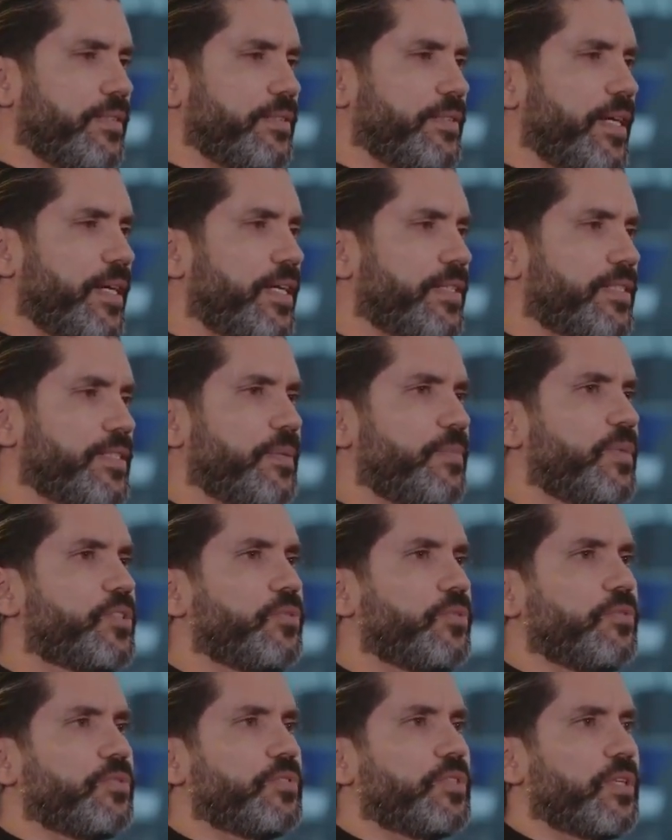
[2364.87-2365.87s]
they had some
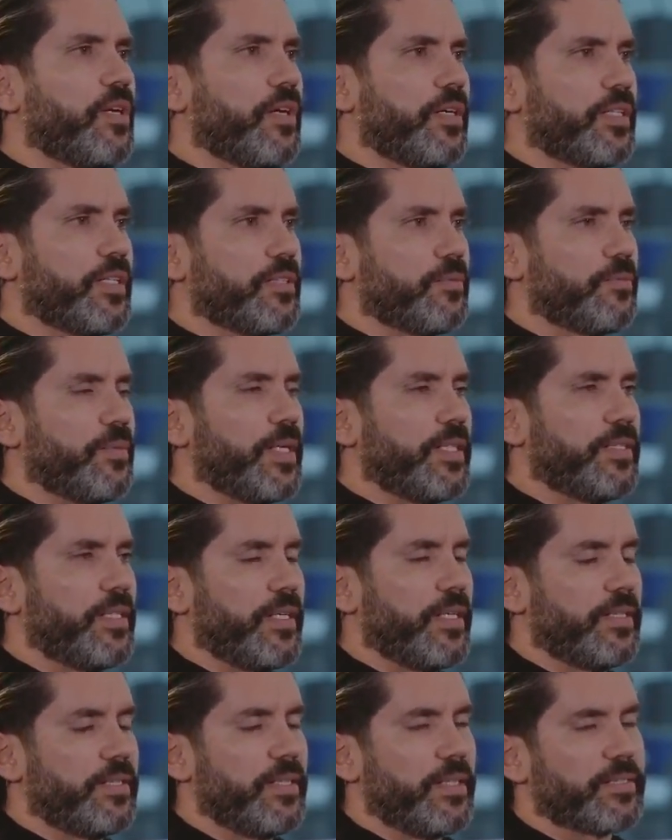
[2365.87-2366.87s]
issues regarding the way
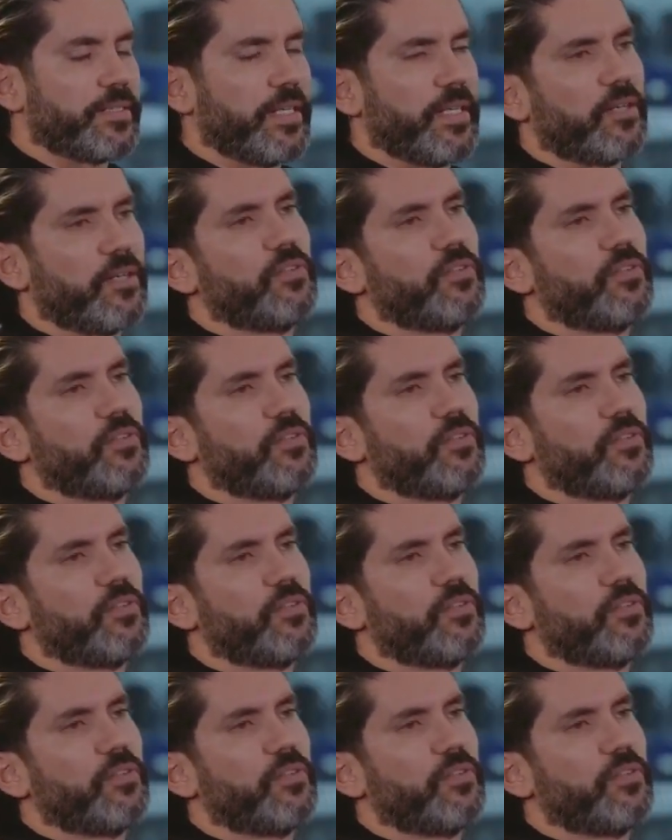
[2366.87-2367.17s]
they sign